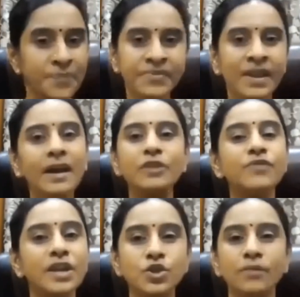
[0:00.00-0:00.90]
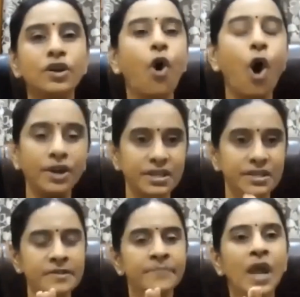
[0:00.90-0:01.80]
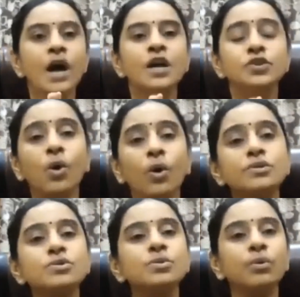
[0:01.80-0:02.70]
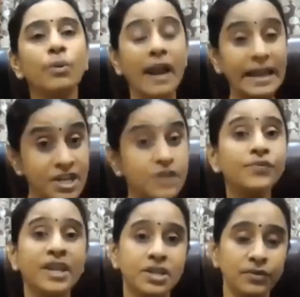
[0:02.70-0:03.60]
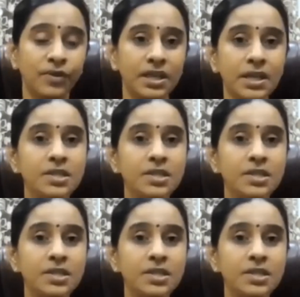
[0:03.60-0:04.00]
convey to our audience. So to write effectively,